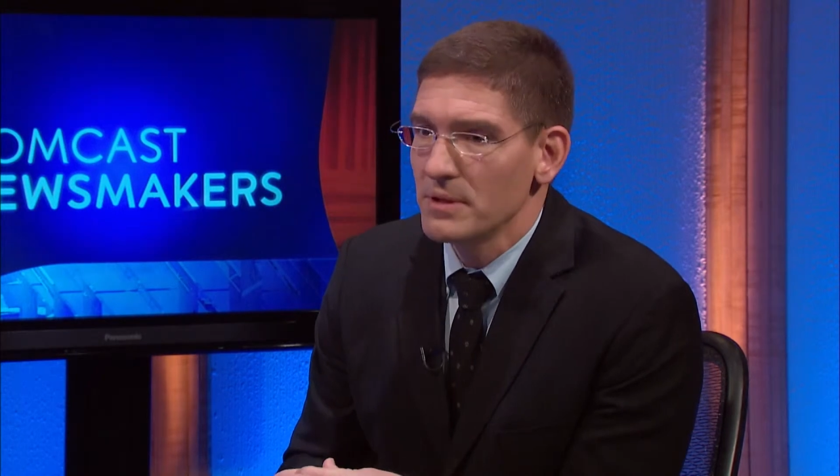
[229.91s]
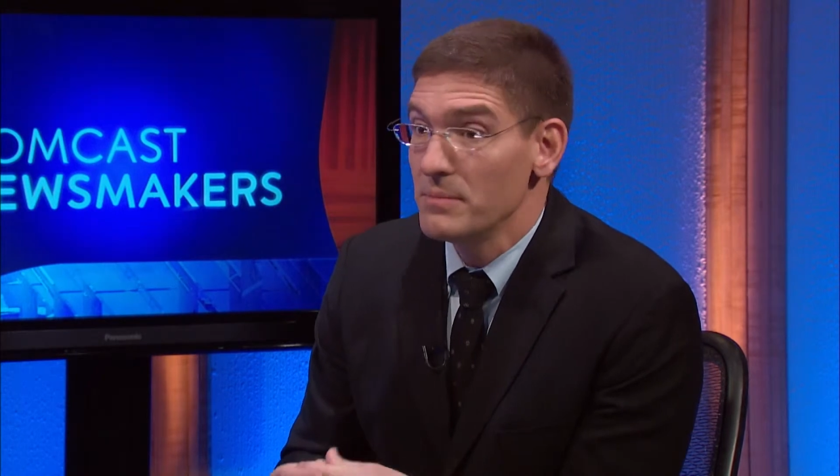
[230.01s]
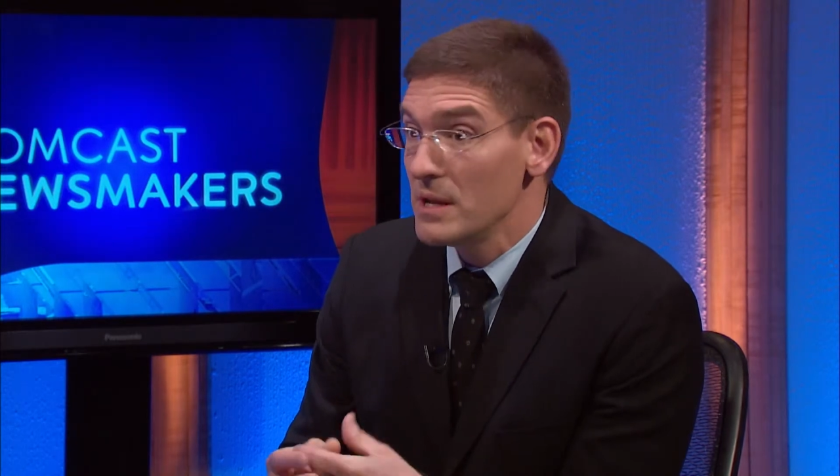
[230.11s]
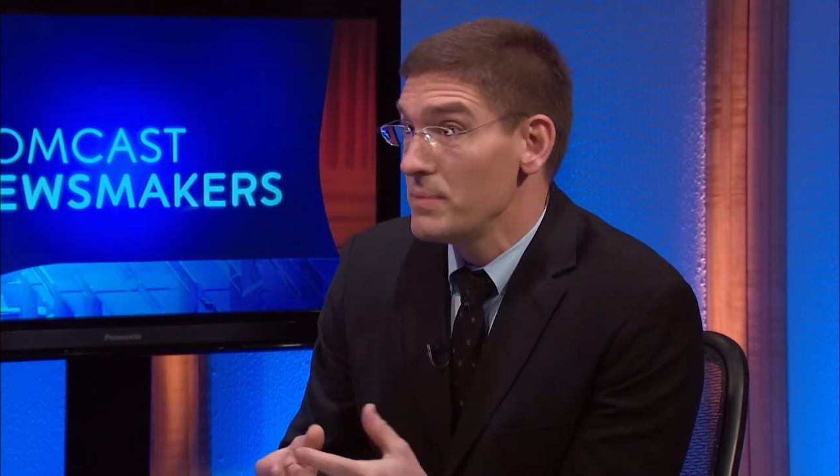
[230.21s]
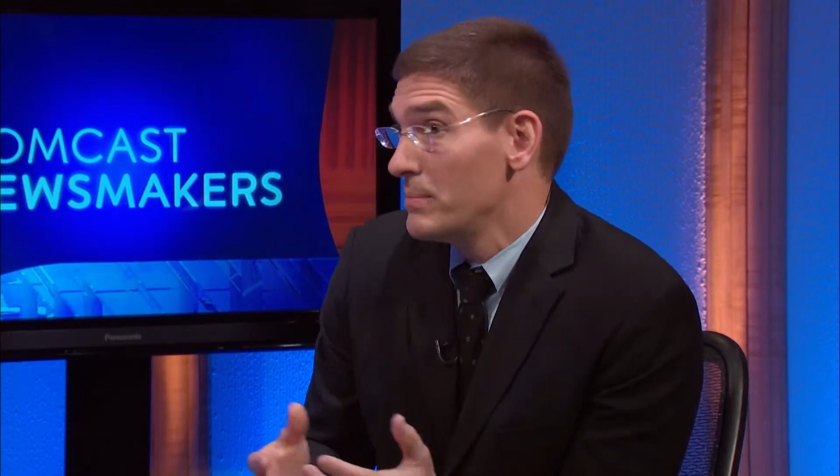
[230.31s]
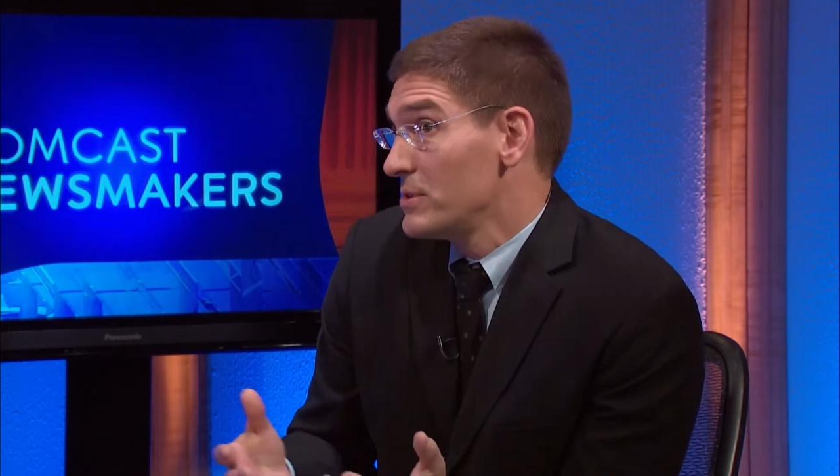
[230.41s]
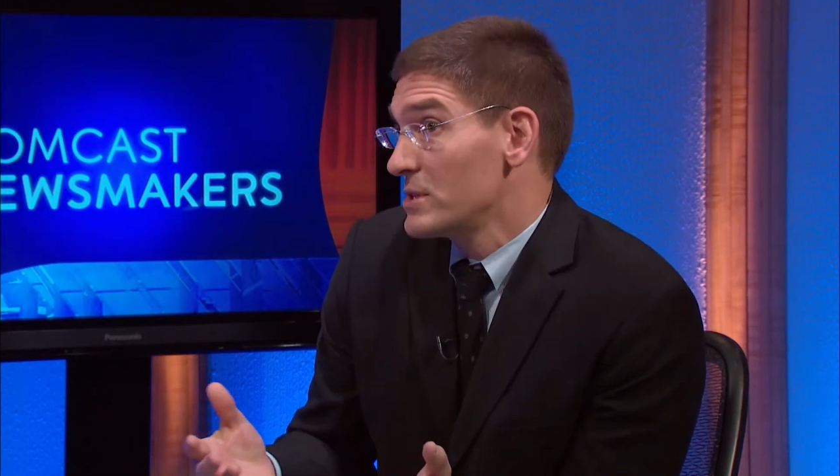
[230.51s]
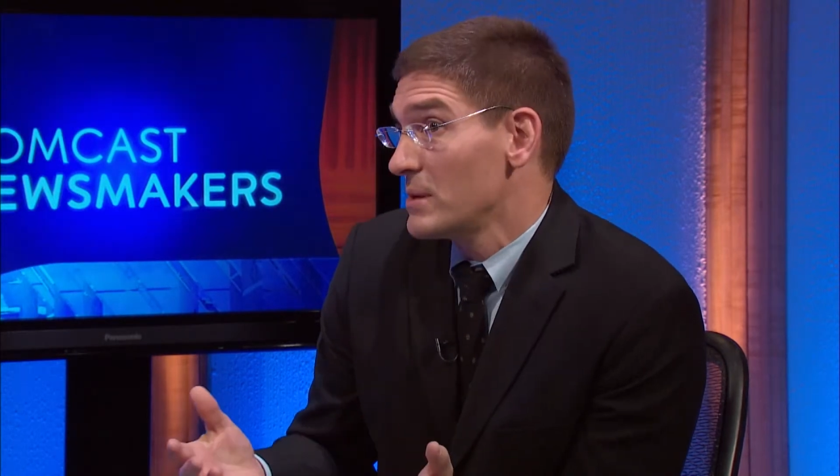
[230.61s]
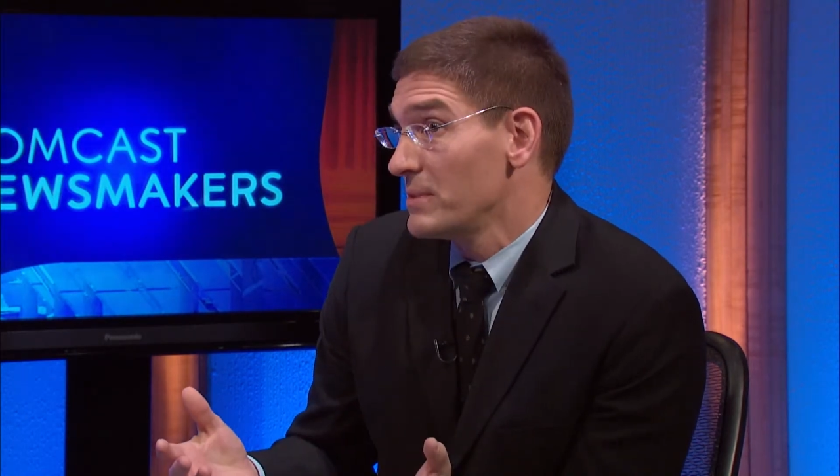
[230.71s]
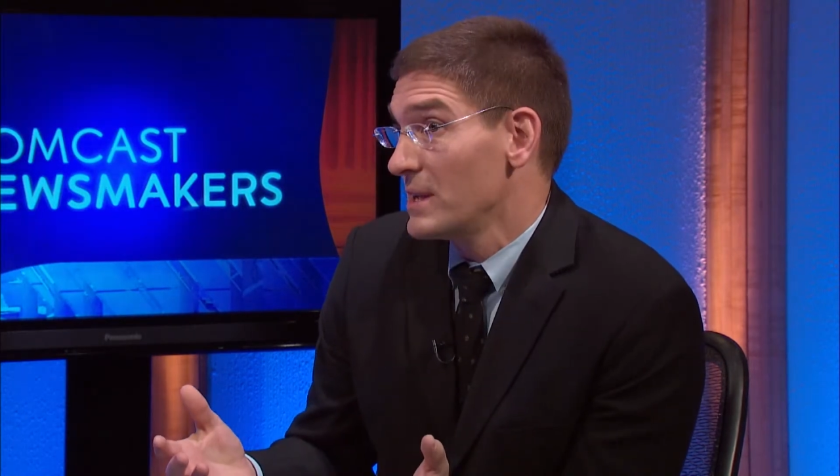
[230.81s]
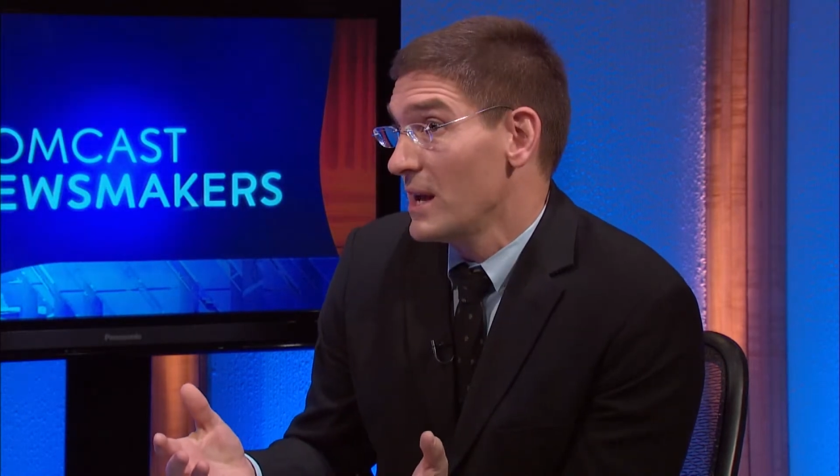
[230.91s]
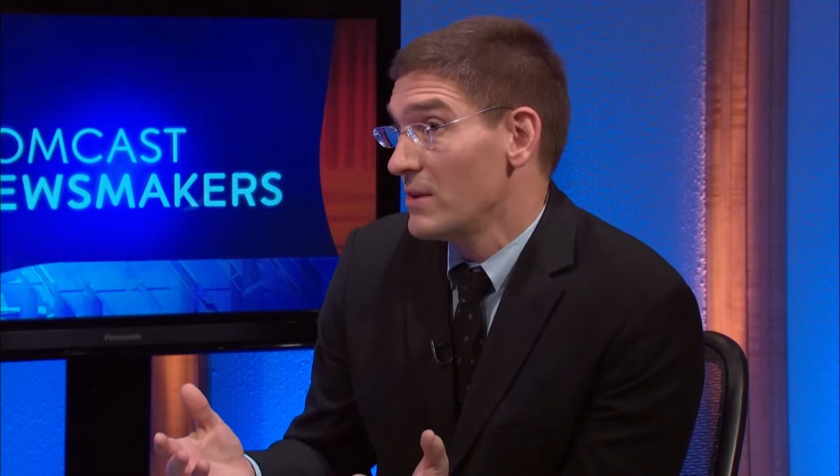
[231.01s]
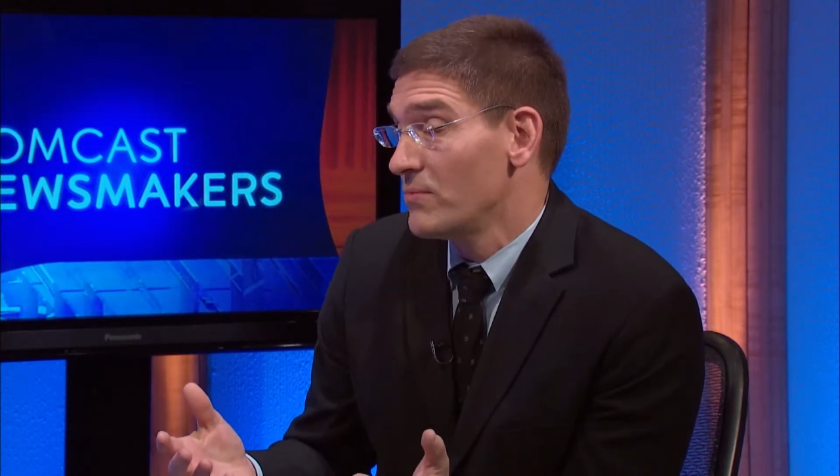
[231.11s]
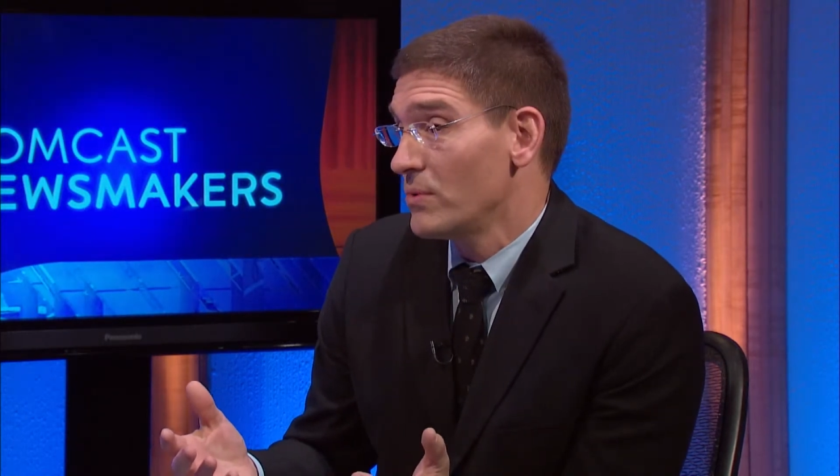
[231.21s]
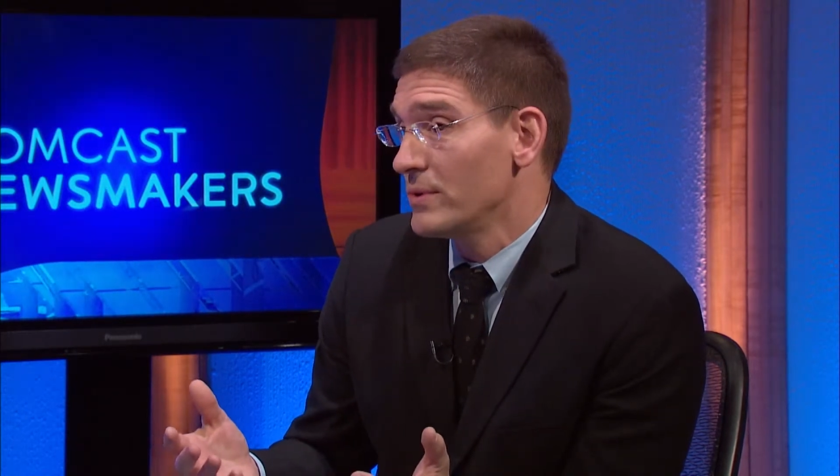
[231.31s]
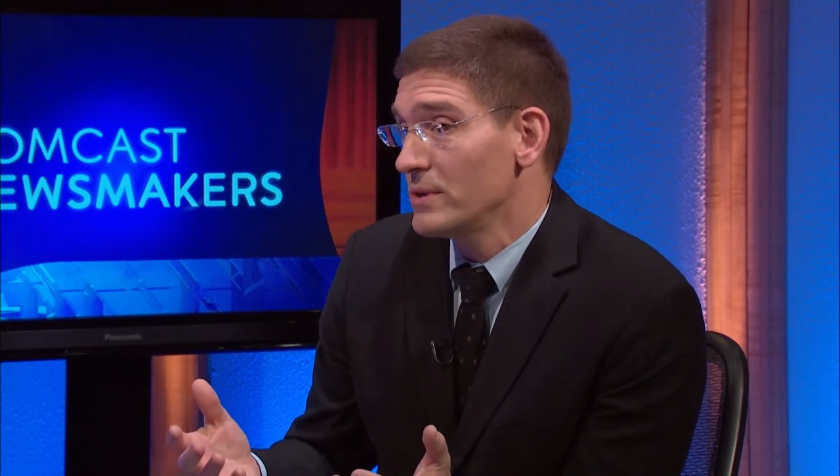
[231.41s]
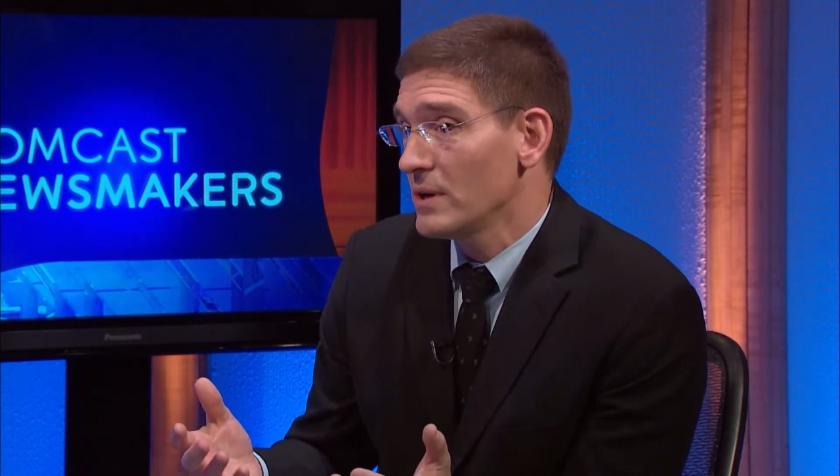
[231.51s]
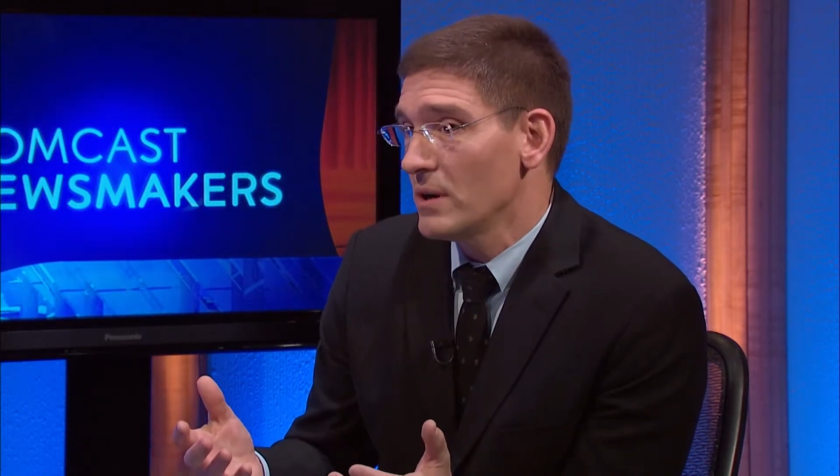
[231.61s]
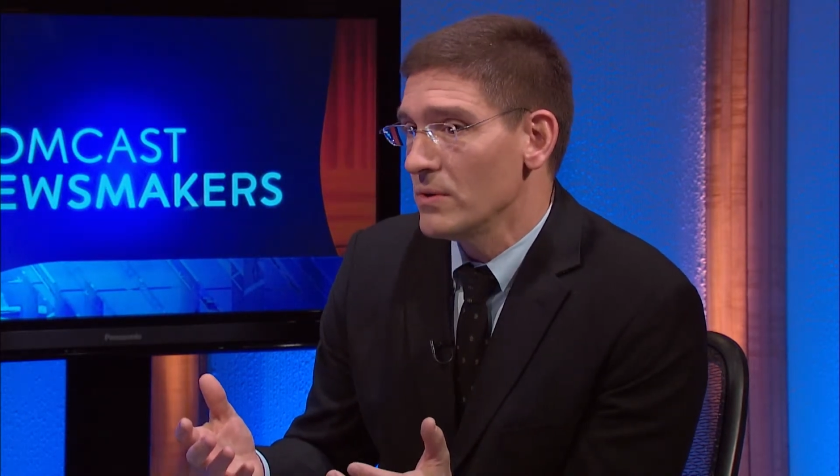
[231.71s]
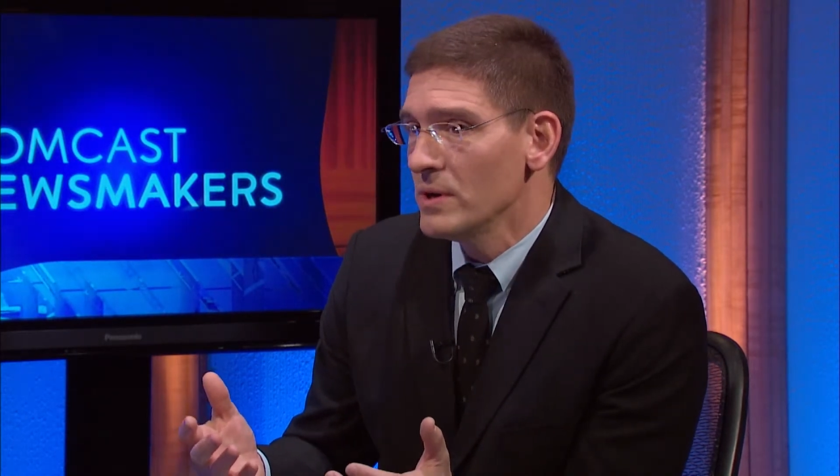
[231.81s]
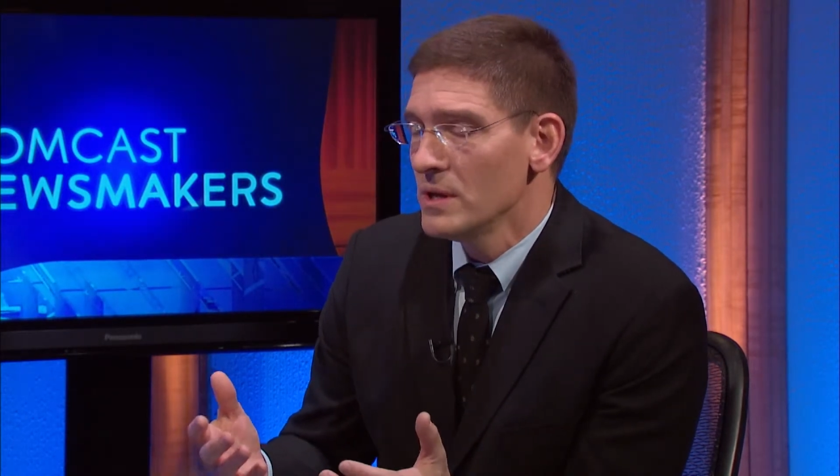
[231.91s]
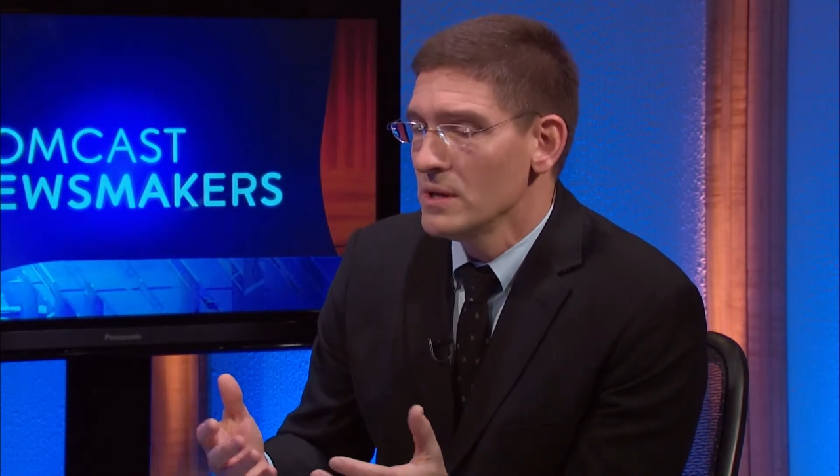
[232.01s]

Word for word: and many people just simply can't afford to go.